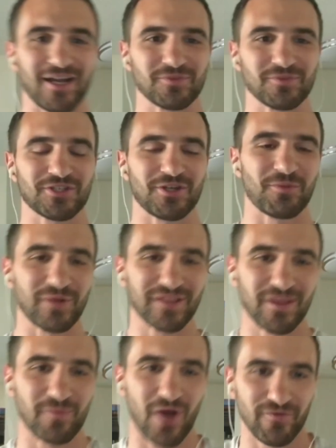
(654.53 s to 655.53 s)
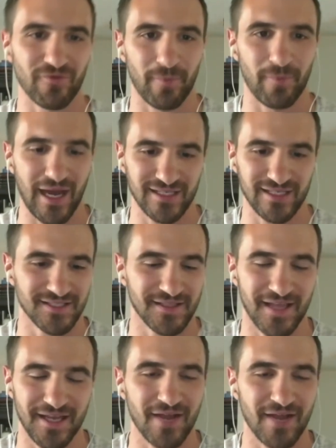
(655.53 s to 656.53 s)
I'm just going to bring them on for bodies, and
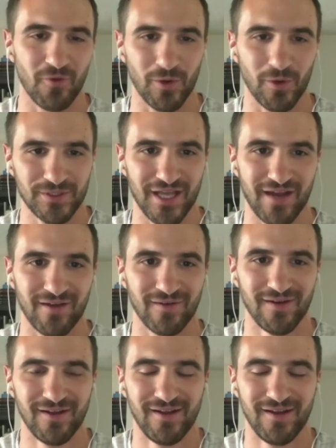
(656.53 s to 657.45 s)
that never works out.